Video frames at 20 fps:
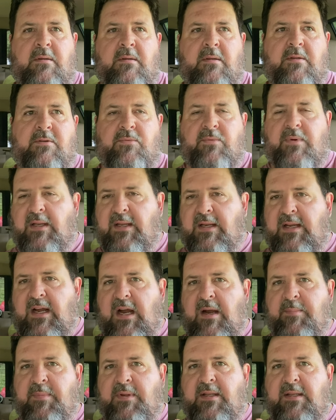It's really
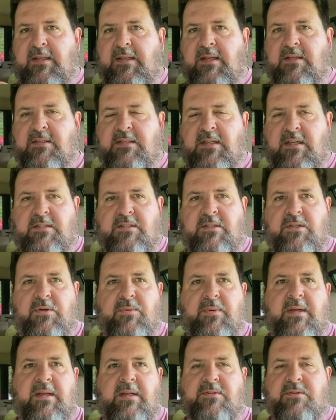common that they'll say two
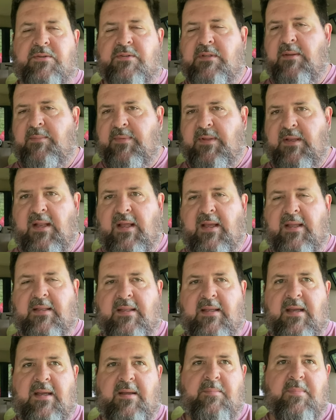weeks or something like
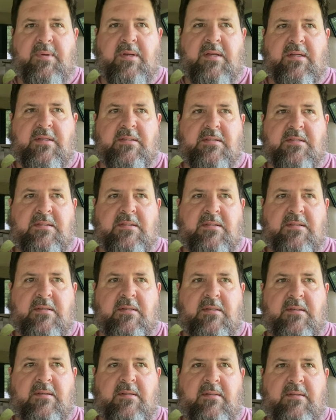that because
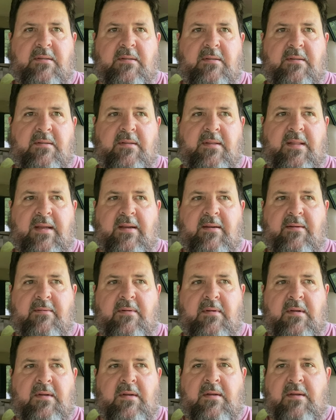they
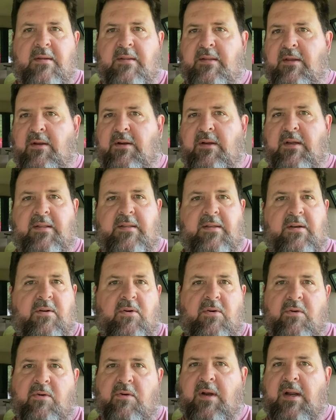they cut their
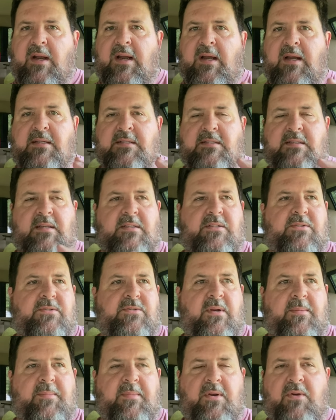own grass, they
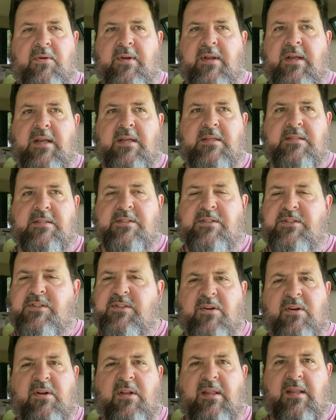trim their own hedges.
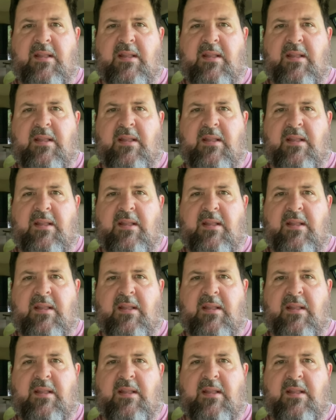Surely